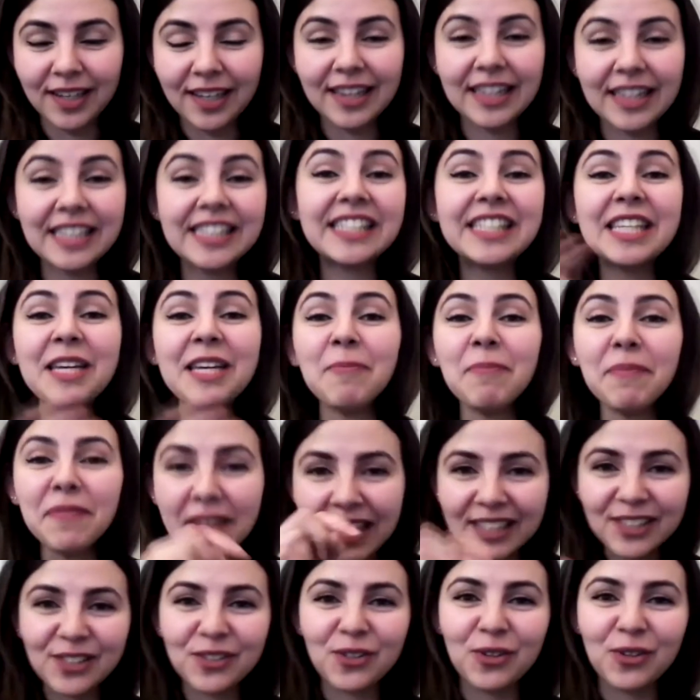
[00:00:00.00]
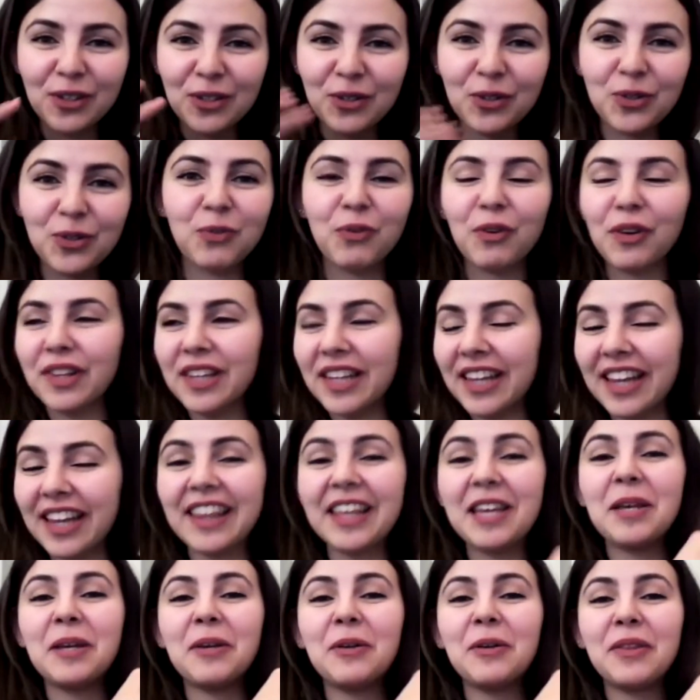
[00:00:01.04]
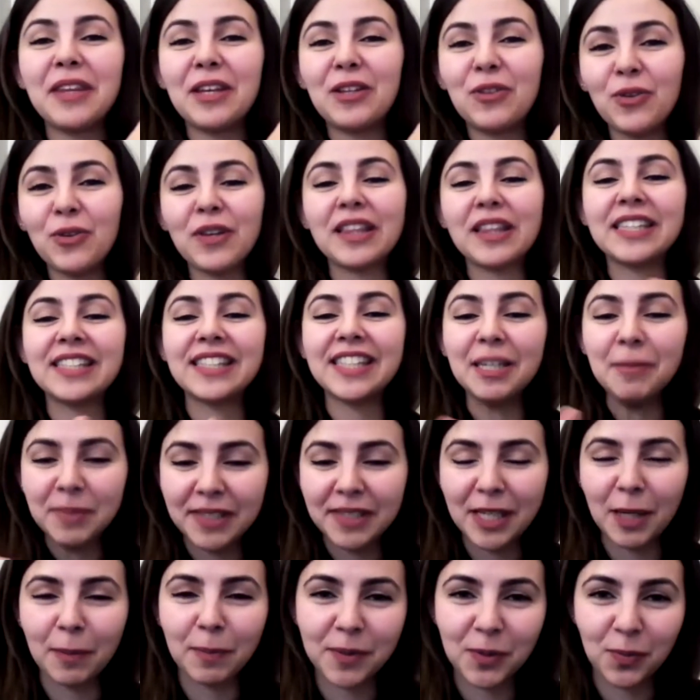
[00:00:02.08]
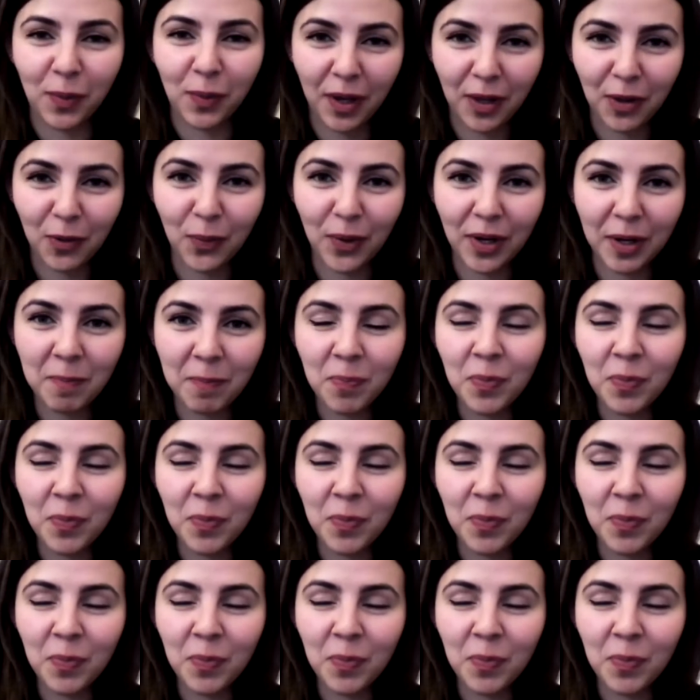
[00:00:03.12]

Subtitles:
The same thing as Colleen Hoover. They took the same steps, by the way.